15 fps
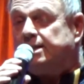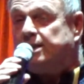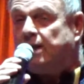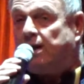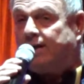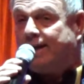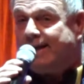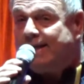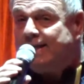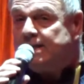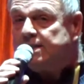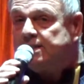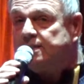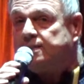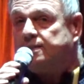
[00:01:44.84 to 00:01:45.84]
the
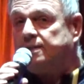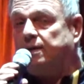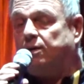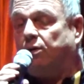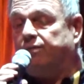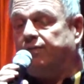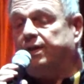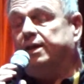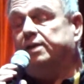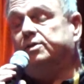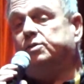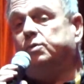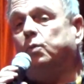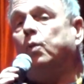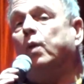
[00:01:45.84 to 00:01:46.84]
hints of
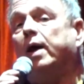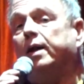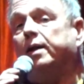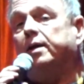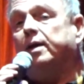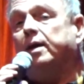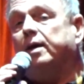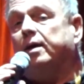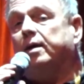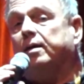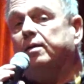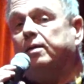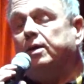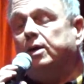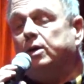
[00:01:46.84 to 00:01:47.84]
it when
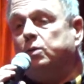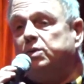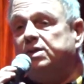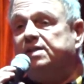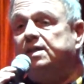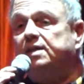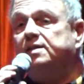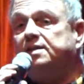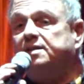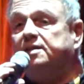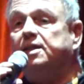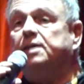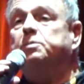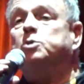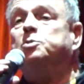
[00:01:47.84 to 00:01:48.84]
we see the
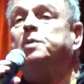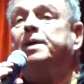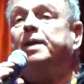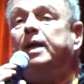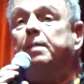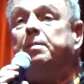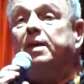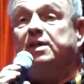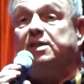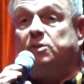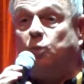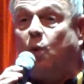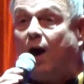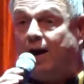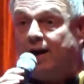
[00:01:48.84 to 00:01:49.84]
scene between him and his
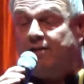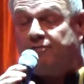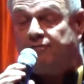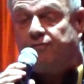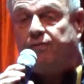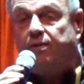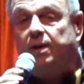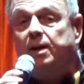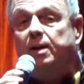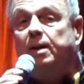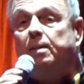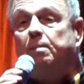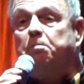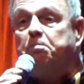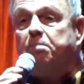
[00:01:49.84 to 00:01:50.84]
wife,
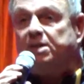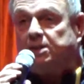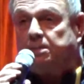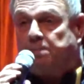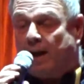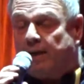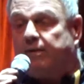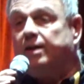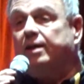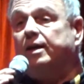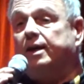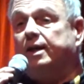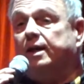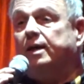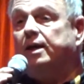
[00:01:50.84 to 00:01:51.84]
but
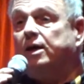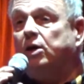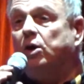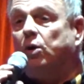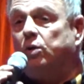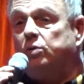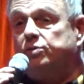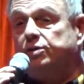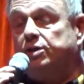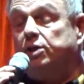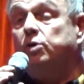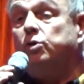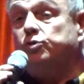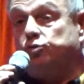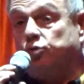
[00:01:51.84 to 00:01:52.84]
apparently he got
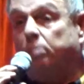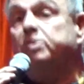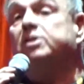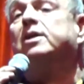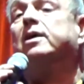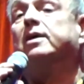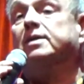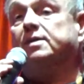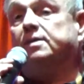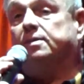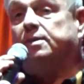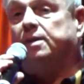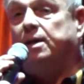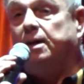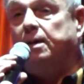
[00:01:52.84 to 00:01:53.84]
traumatized
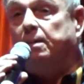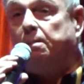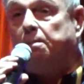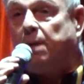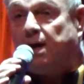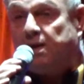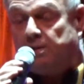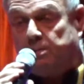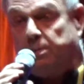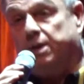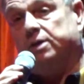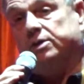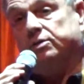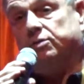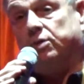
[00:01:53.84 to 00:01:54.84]
by the
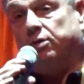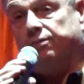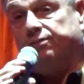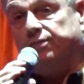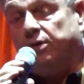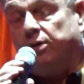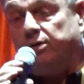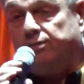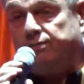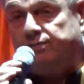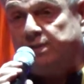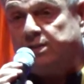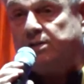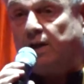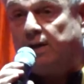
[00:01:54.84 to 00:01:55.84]
murder of
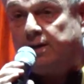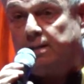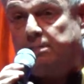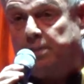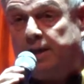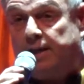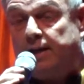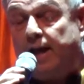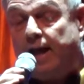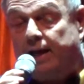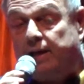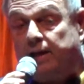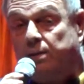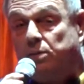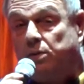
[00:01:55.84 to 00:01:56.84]
Icchak Rabin,
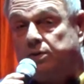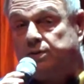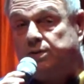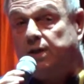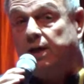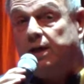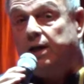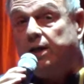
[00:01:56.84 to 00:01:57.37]
and he was